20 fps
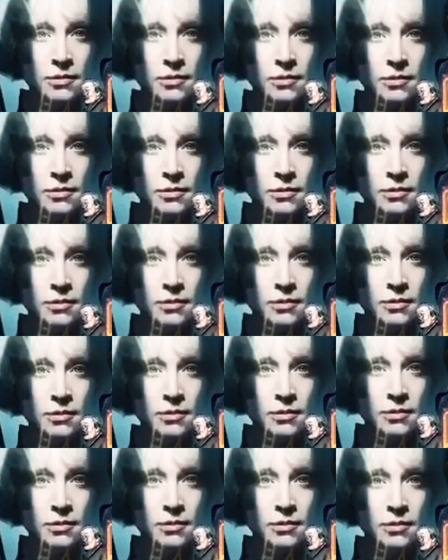
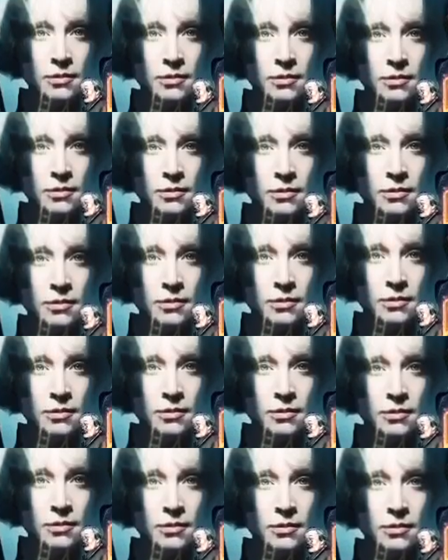
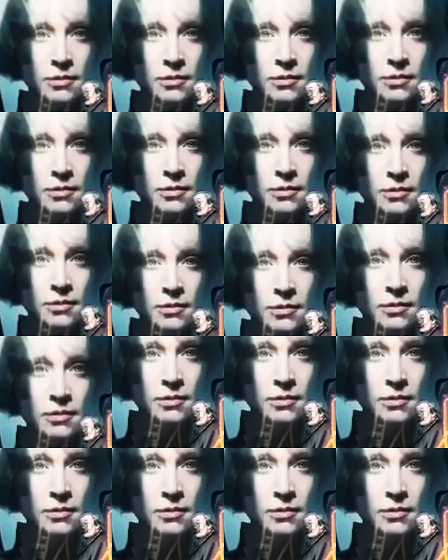The person shown says nothing.